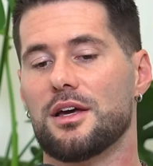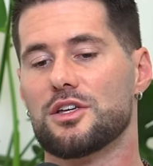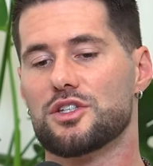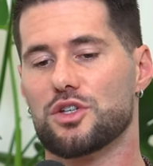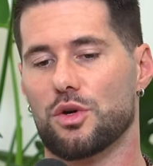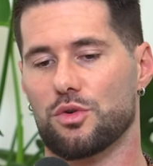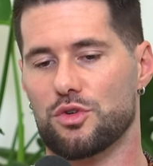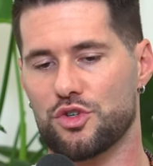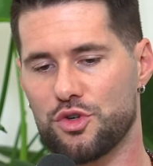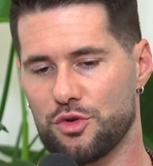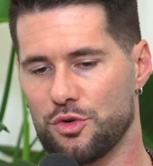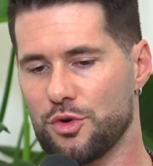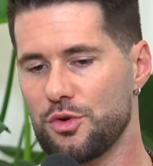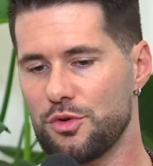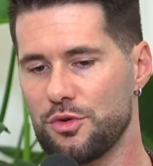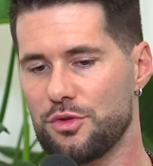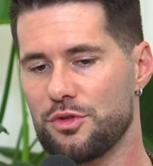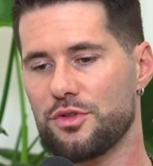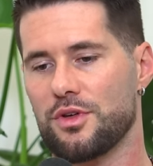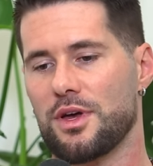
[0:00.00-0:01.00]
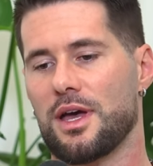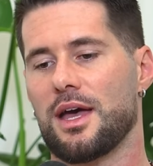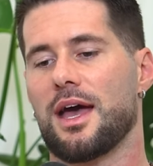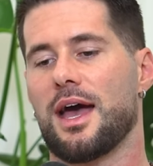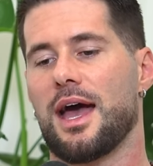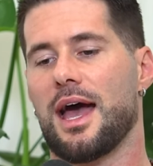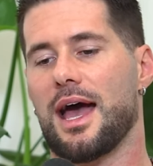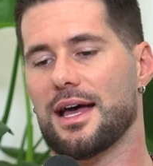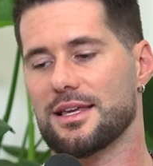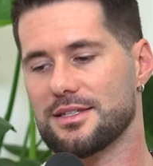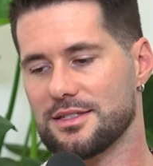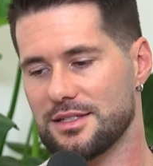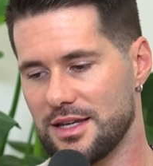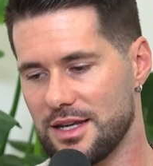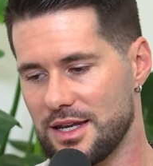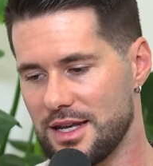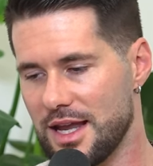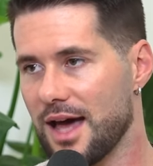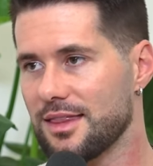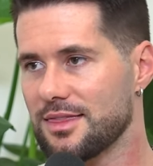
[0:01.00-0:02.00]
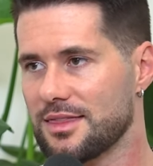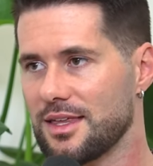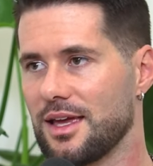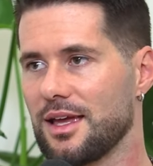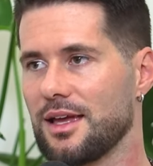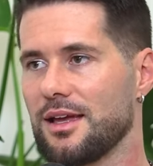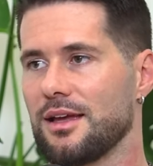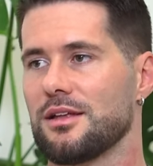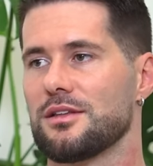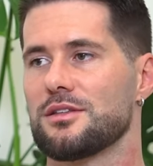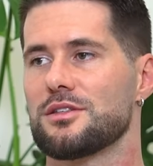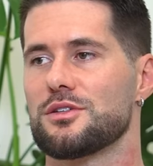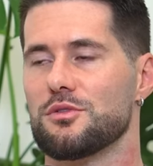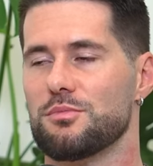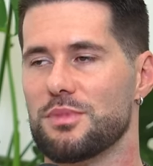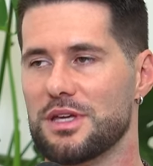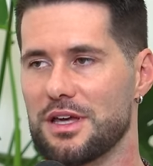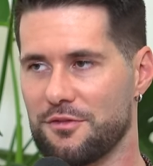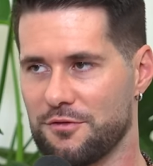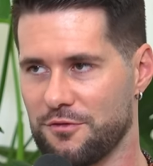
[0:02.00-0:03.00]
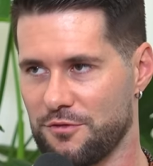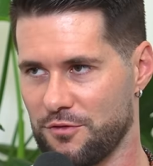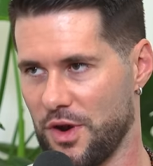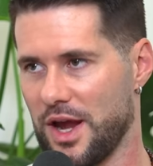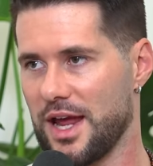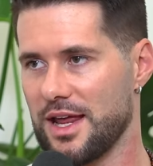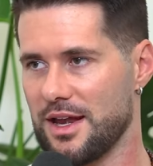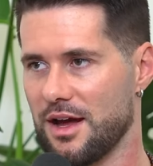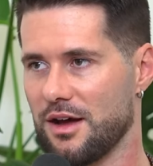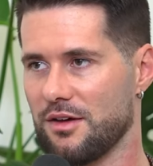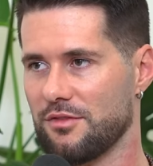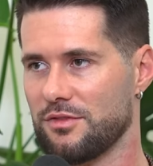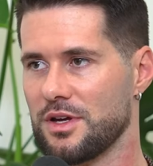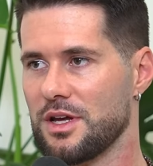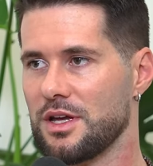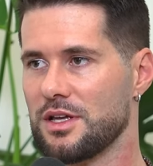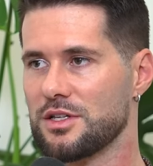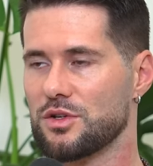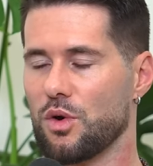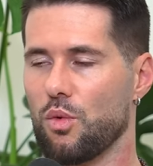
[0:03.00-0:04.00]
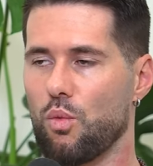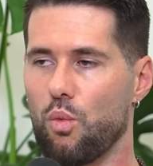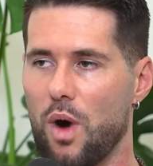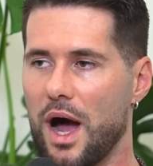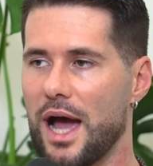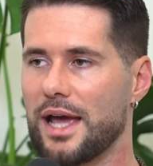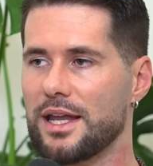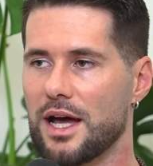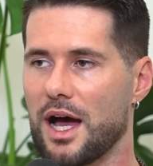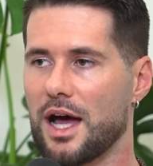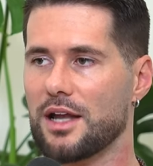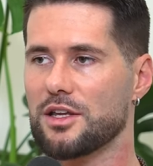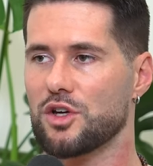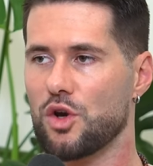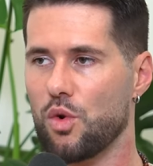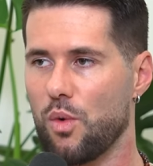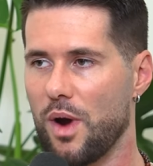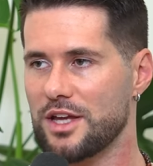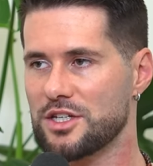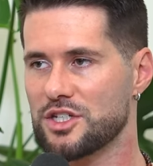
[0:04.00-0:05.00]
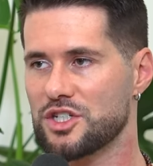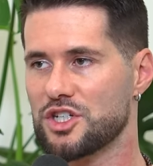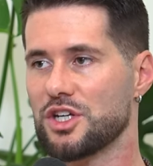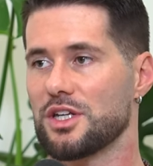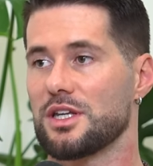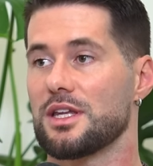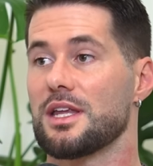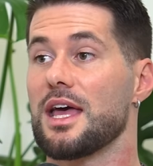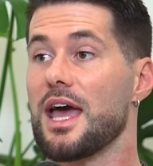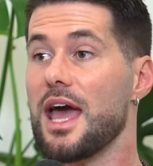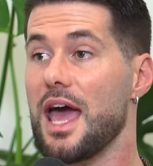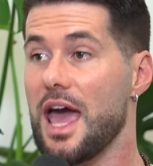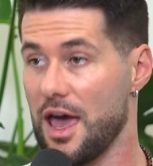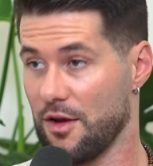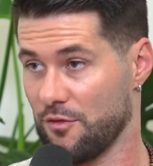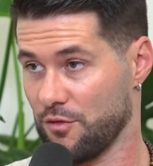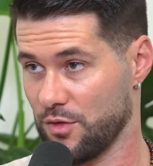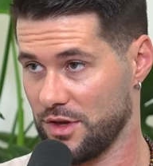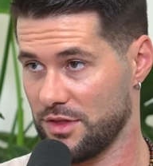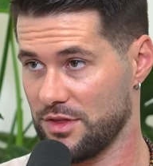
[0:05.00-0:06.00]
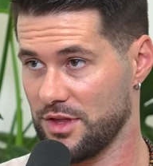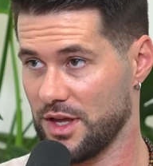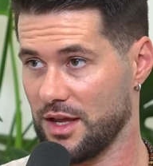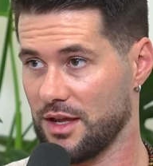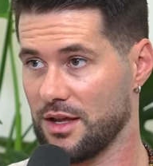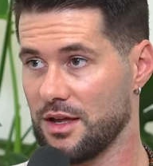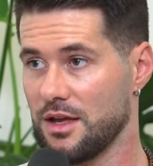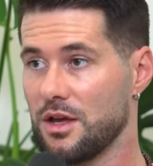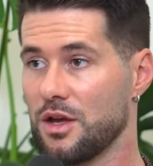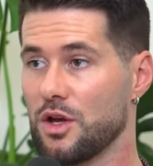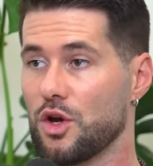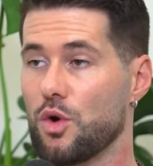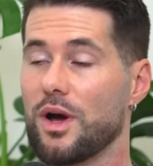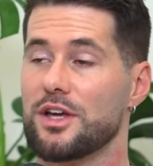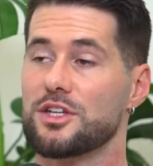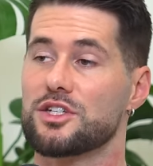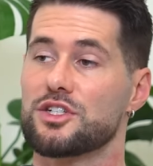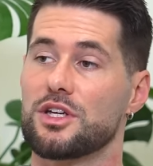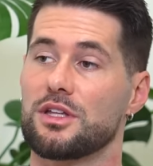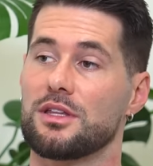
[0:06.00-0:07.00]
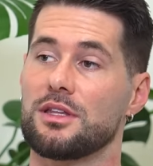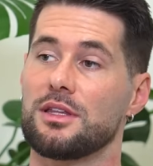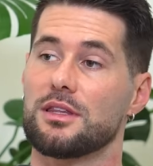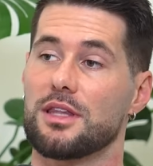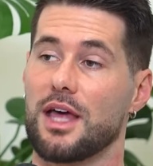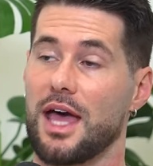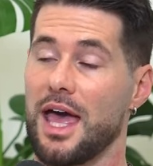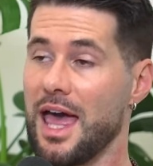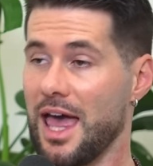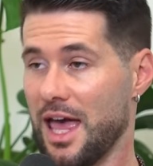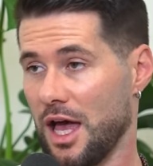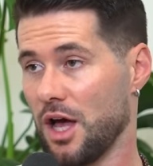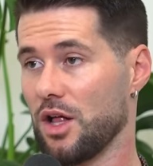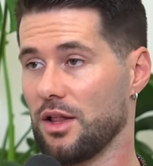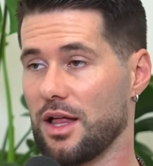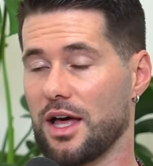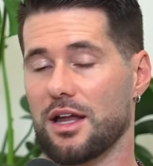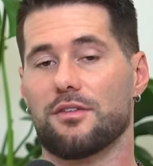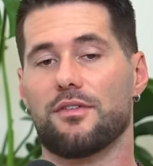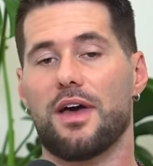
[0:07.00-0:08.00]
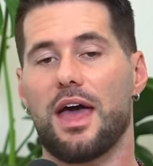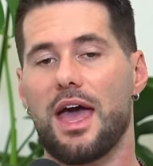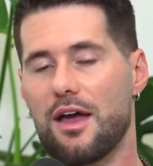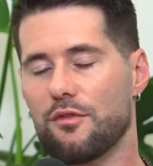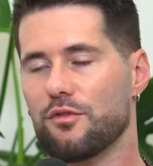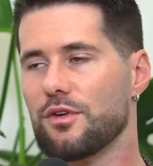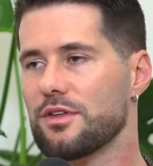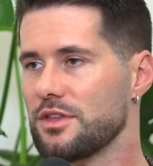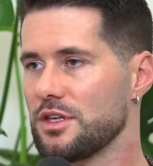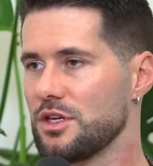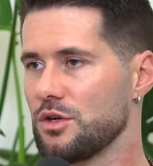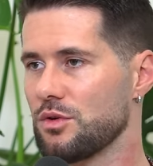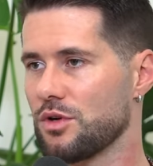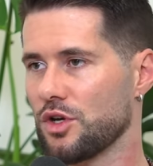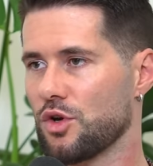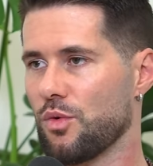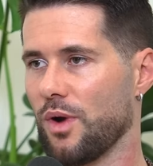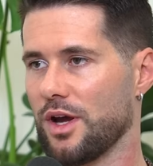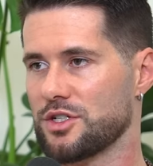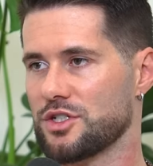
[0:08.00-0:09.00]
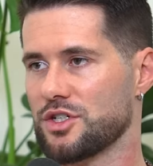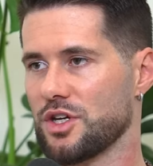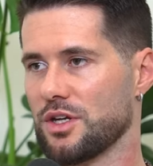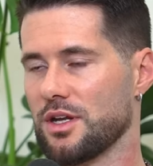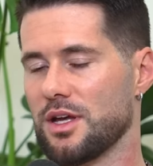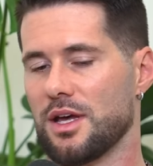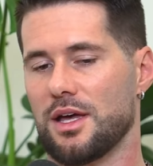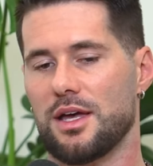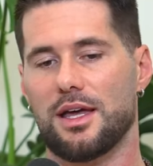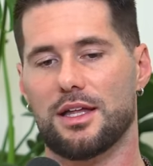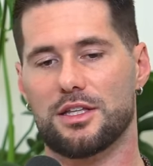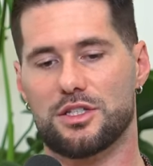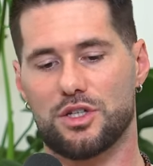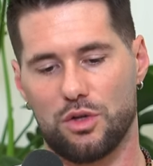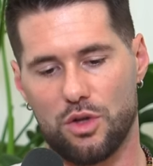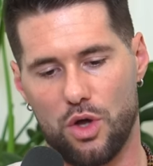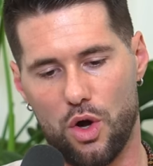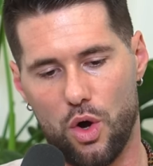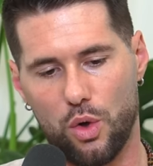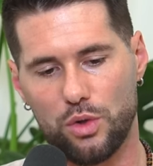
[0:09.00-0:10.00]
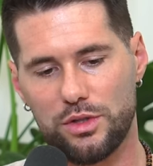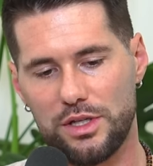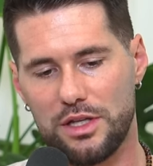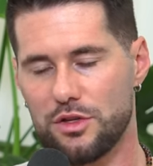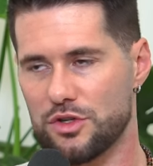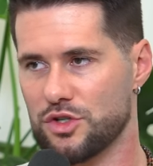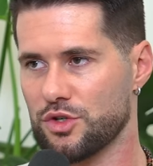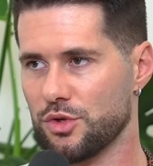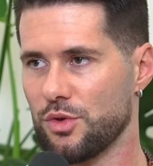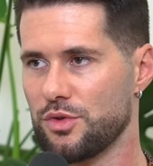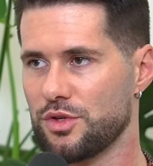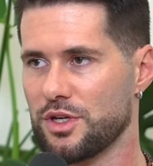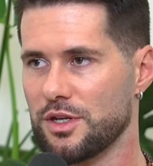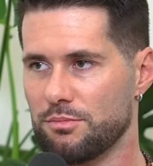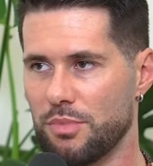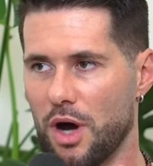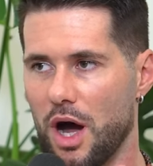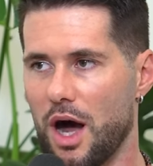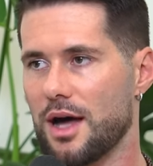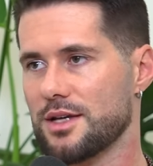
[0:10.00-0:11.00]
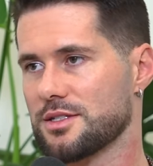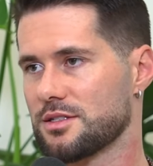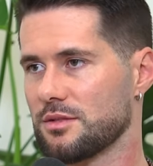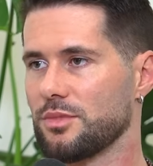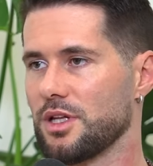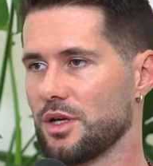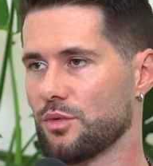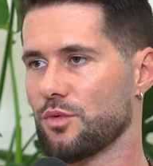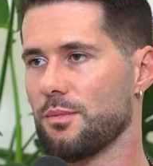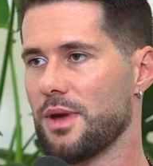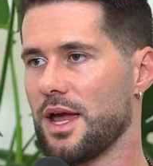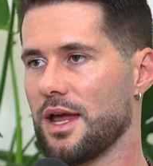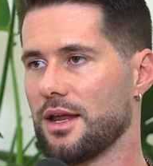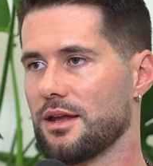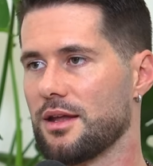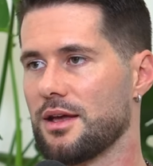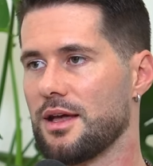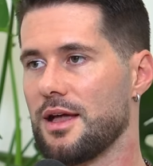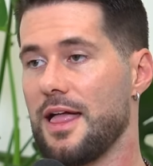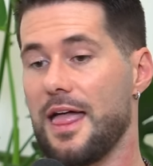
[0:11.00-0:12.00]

So truth has nothing to be afraid of. So why not question everything? Question the hell out of everything you can question until only the truth can possibly remain.